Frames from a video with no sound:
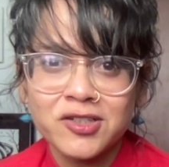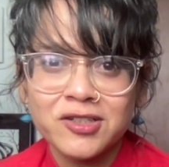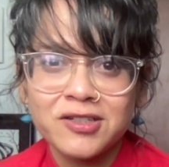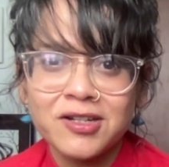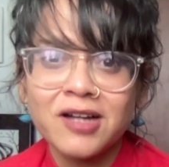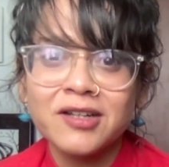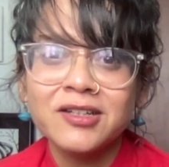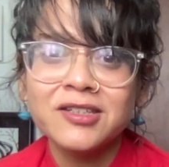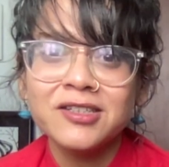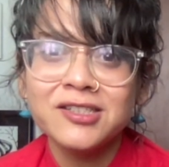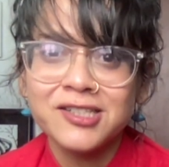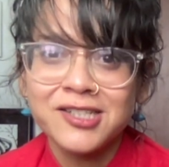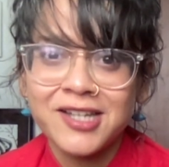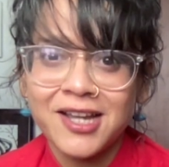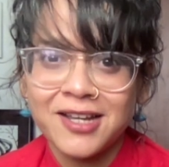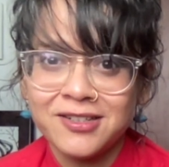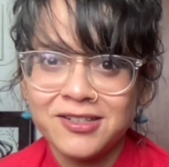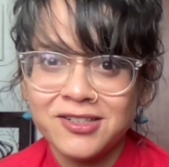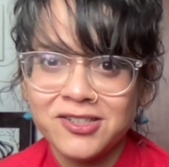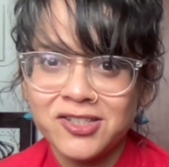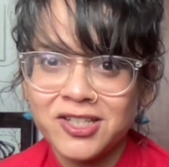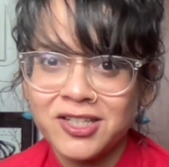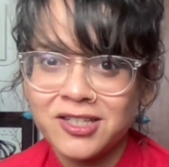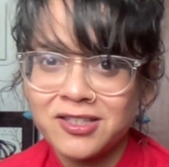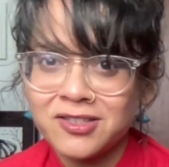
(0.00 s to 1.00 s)
Rangan
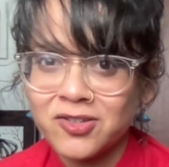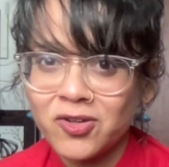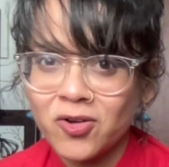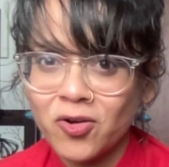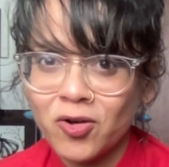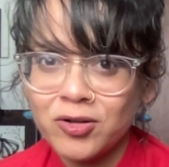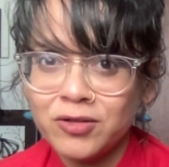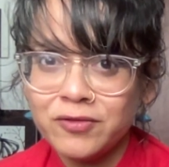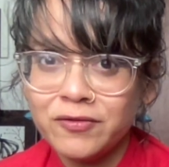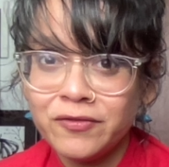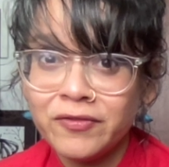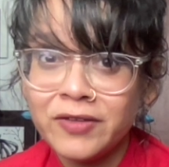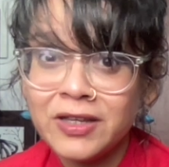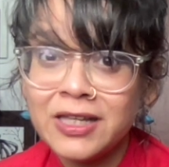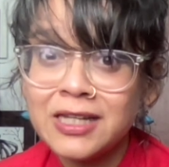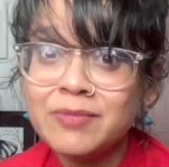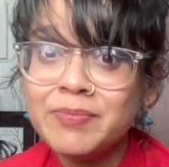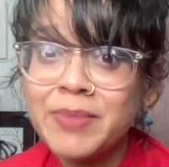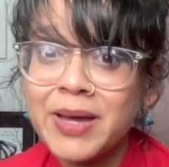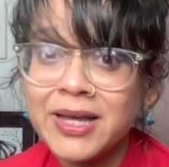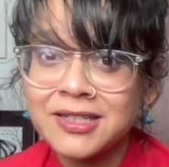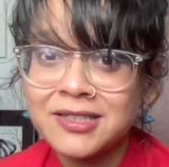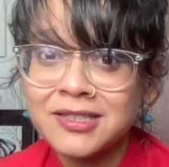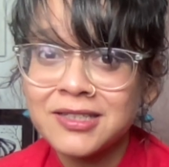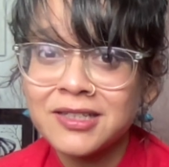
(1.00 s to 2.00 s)
Chatterjee is called Feel
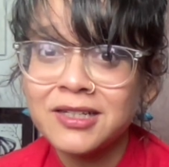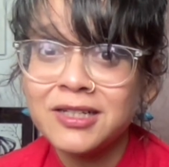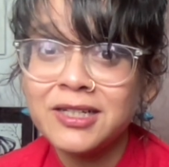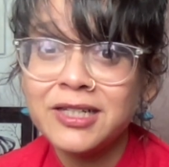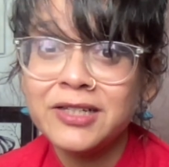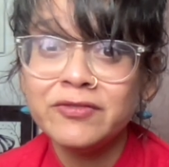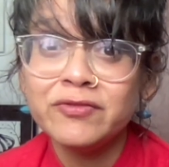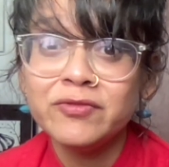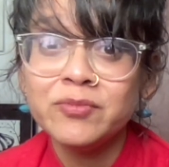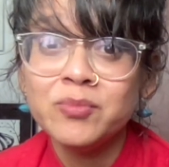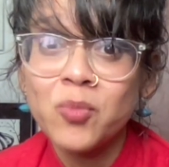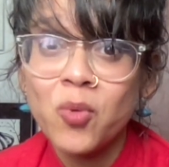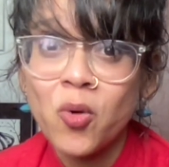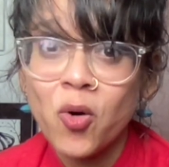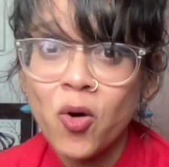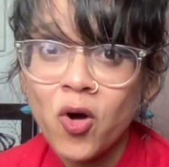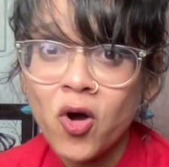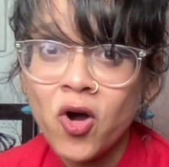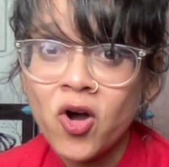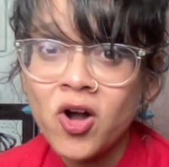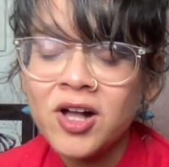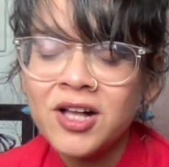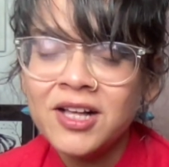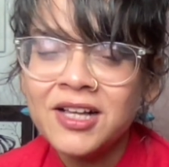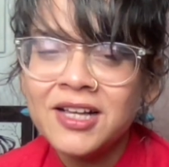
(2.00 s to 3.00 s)
Better, Live
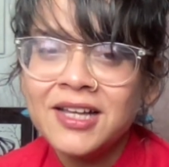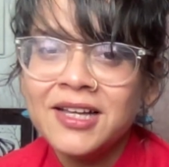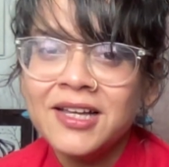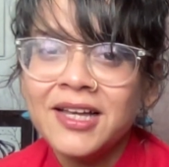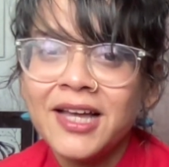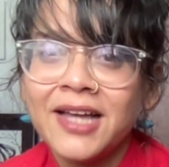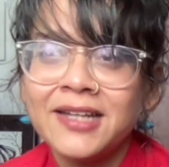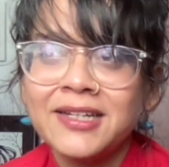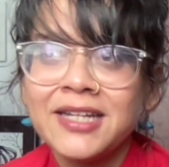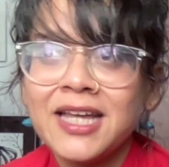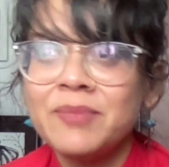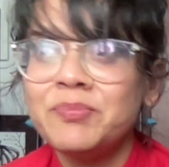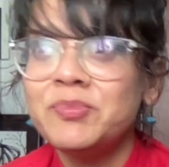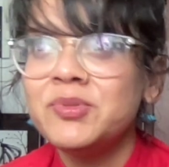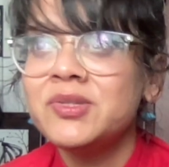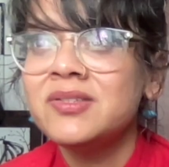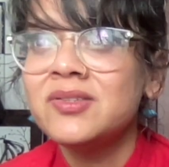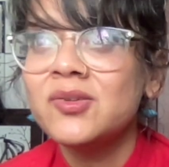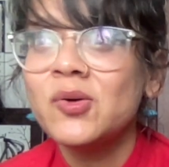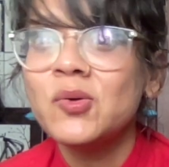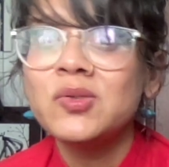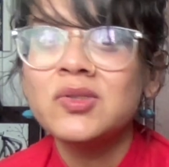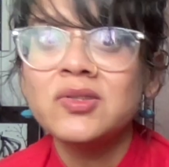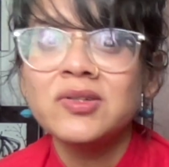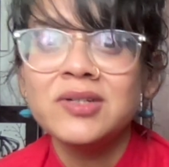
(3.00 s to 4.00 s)
More, and
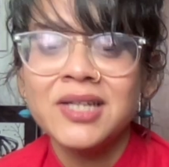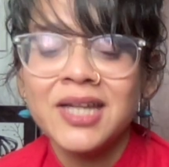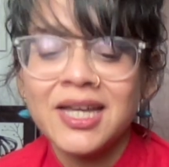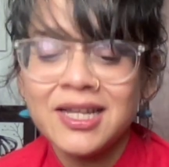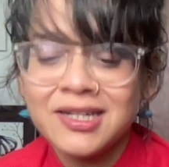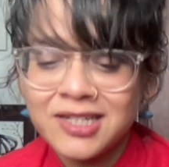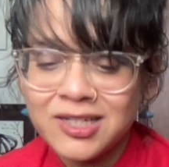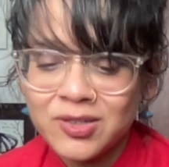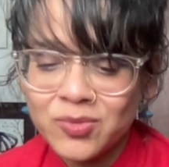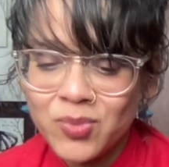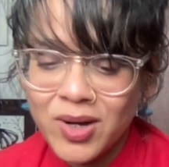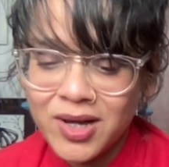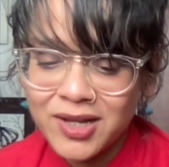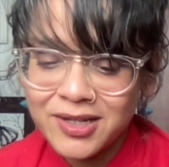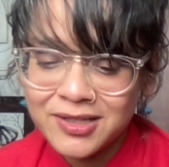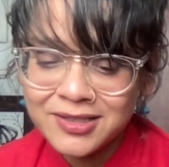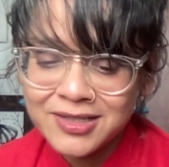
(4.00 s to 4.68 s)
episode 381,